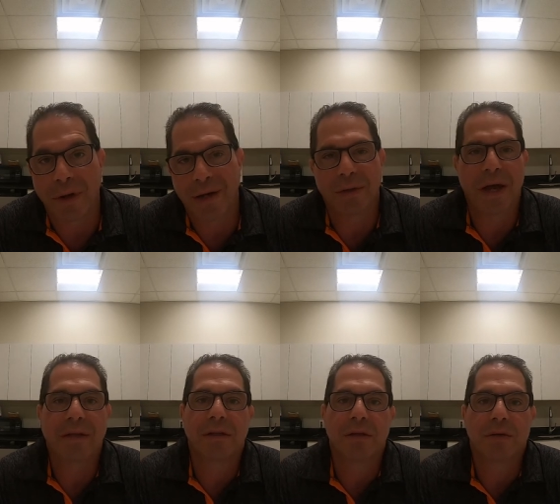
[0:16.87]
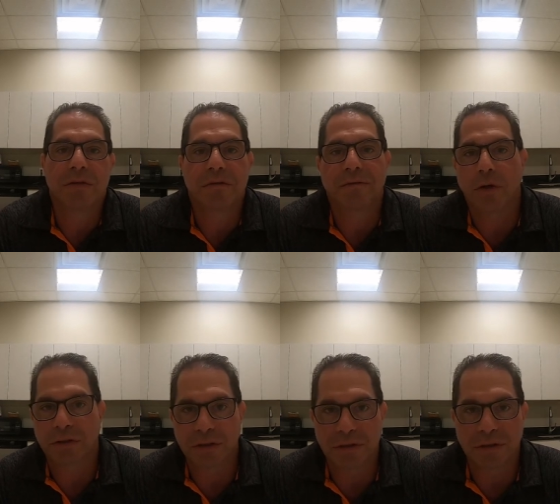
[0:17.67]
And I don't like to use the
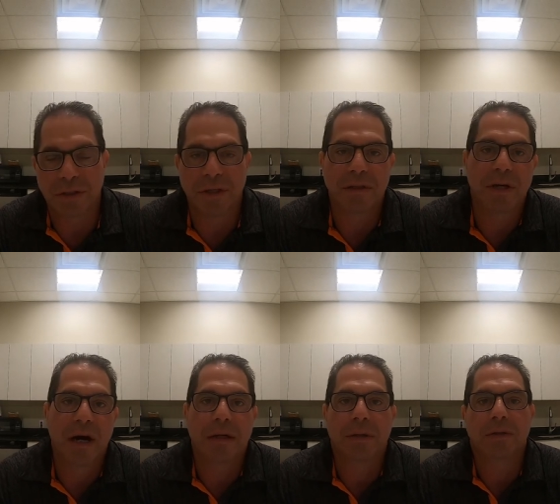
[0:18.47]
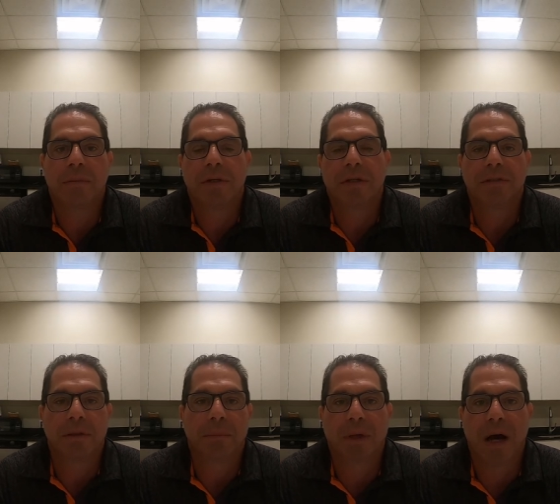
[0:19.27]
versus in the title only because
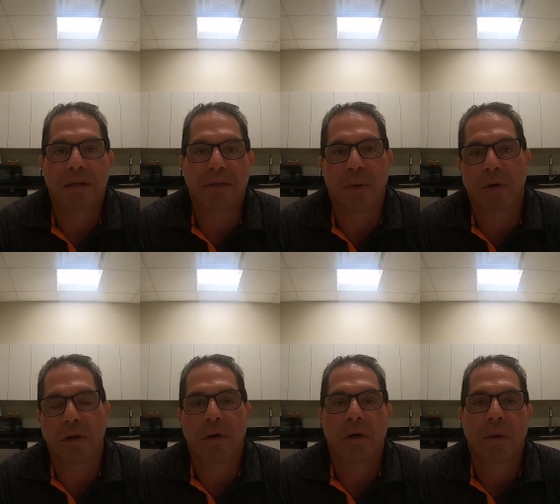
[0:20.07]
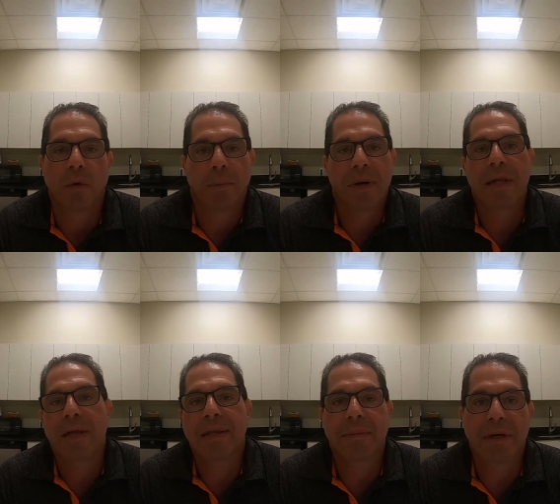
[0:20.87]
it implies that we're
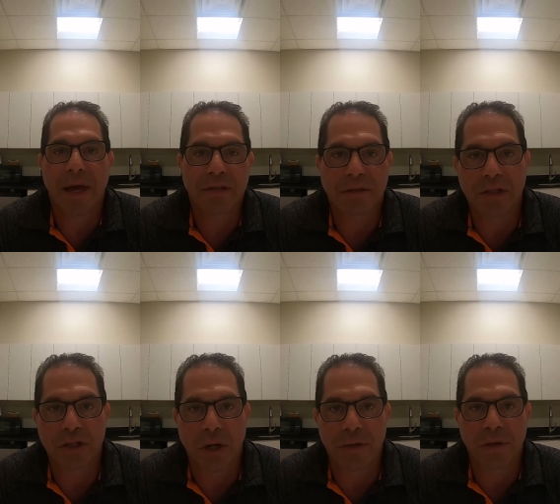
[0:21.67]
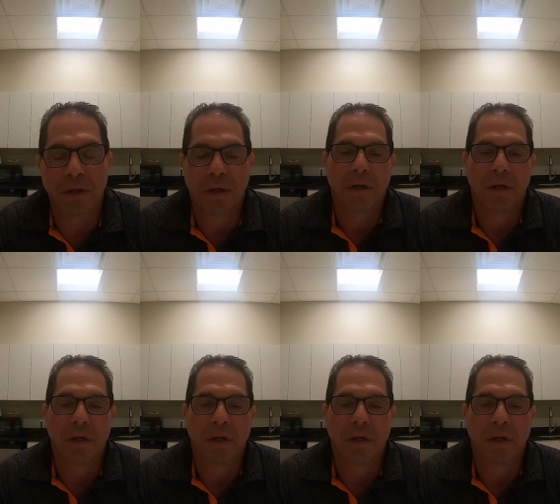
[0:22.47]
pitting them against each other.